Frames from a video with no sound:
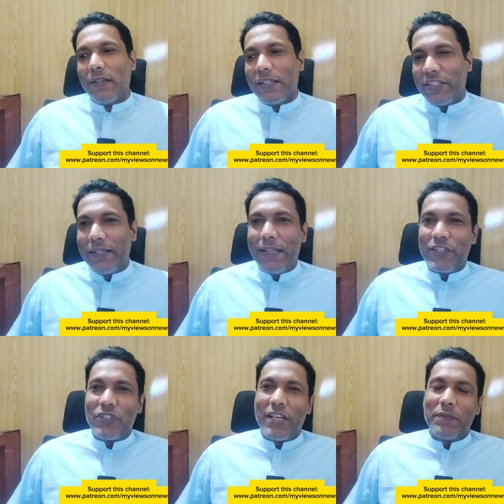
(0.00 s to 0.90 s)
A
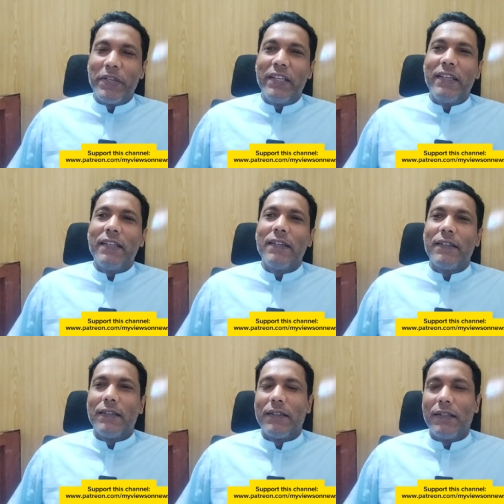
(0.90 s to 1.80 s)
journalist has
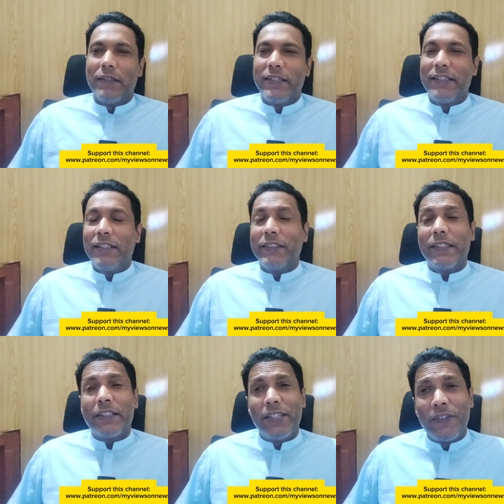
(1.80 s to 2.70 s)
been, a
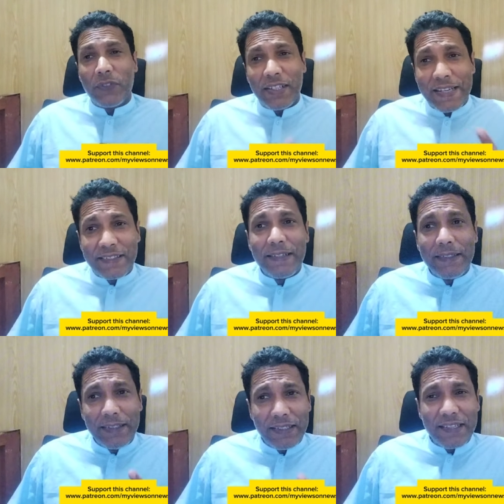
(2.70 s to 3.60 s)
journalist was arrested
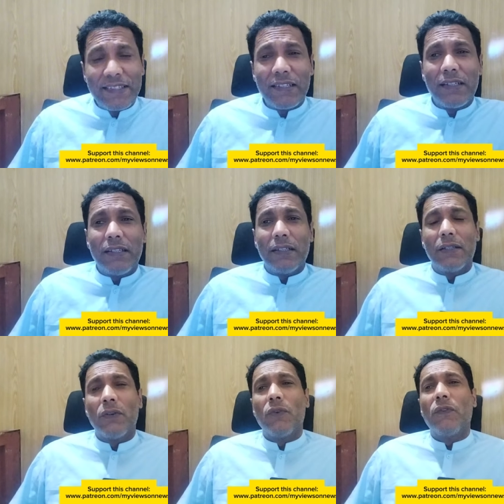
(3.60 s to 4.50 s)
yesterday
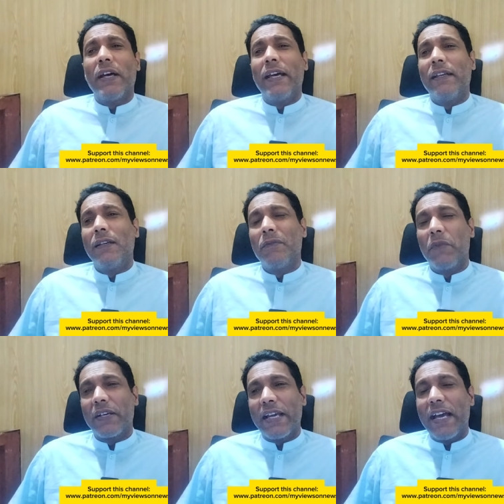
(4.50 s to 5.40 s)
when
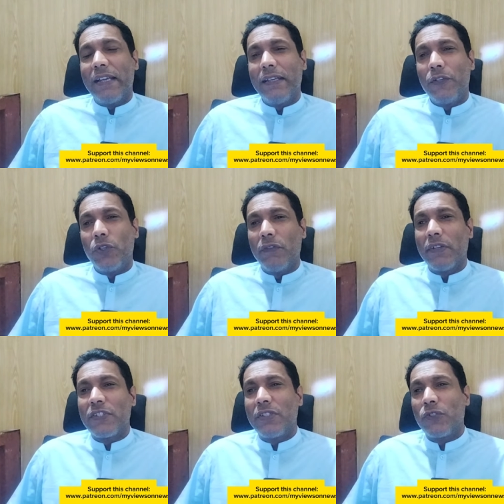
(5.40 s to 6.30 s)
Mekelle
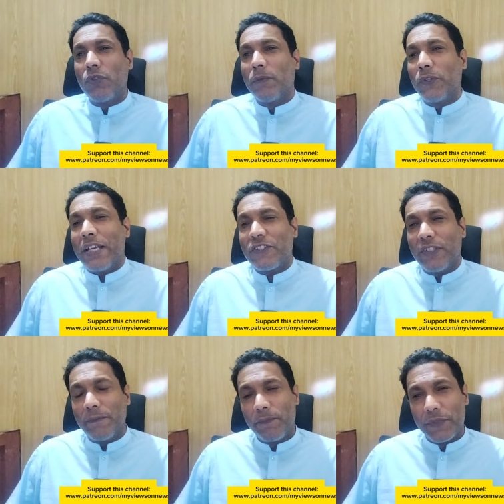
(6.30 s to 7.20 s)
University students
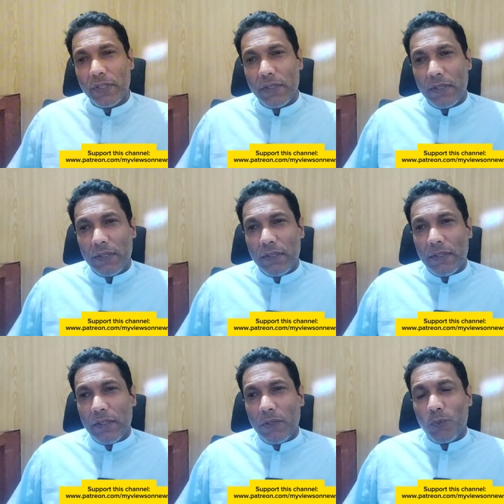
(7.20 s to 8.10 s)
protested.
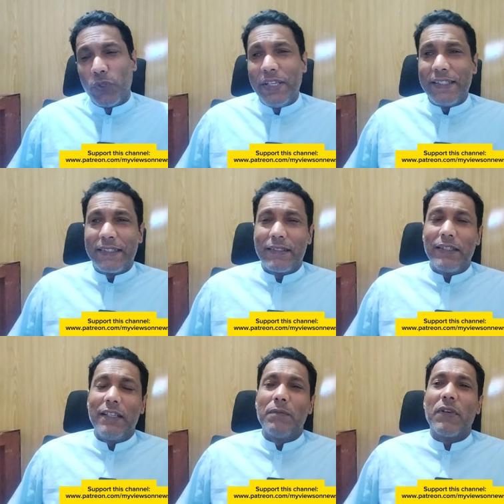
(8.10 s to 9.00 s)
Police
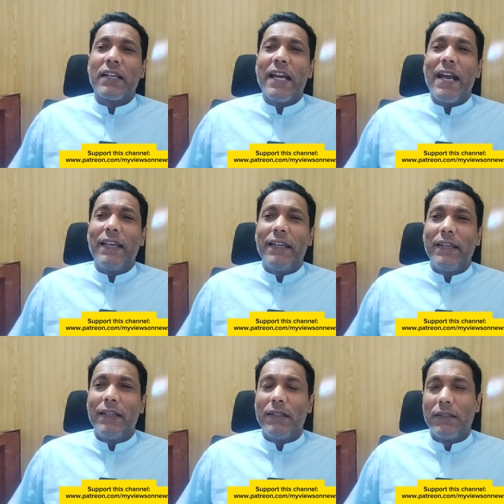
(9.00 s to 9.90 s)
in
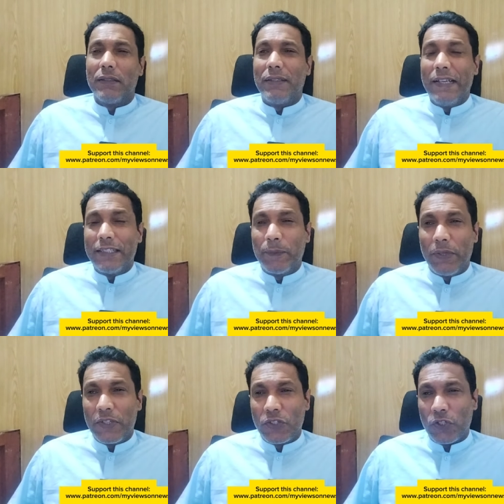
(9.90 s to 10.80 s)
Mekelle
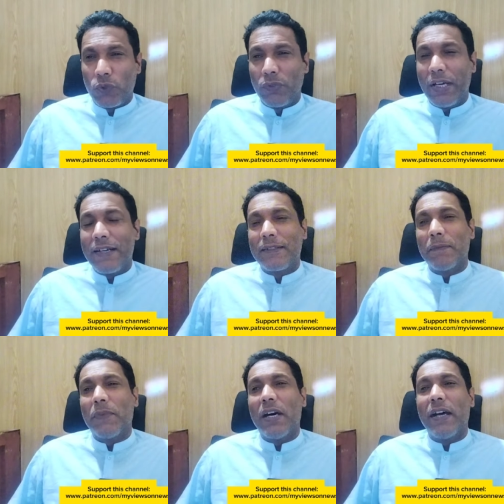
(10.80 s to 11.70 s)
dispersed students
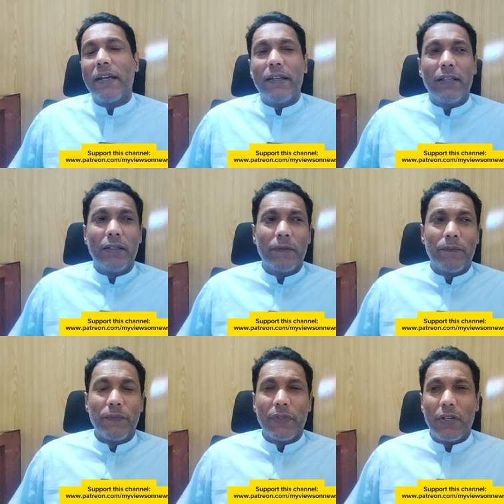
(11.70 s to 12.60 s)
by
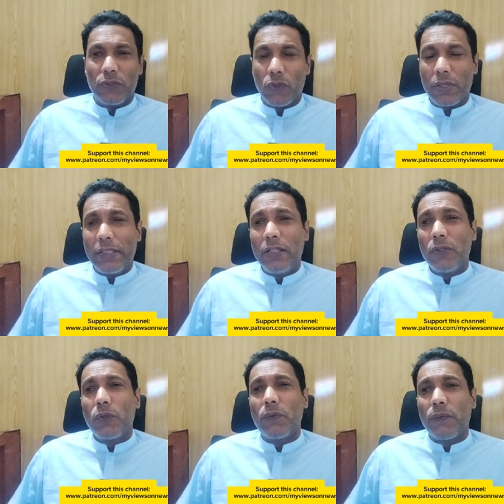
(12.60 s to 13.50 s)

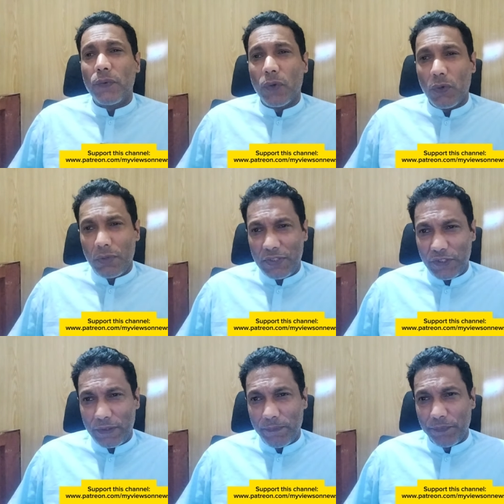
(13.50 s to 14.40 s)
resorting to
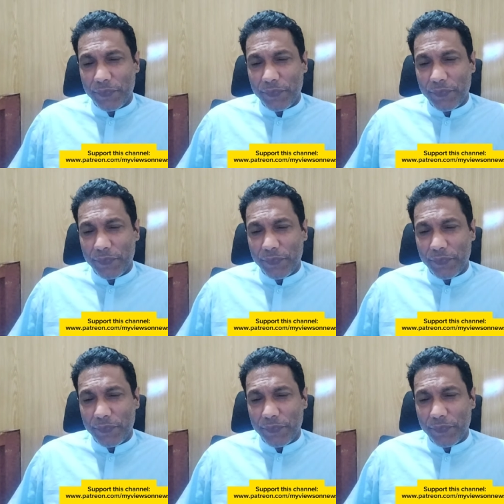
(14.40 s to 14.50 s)
force.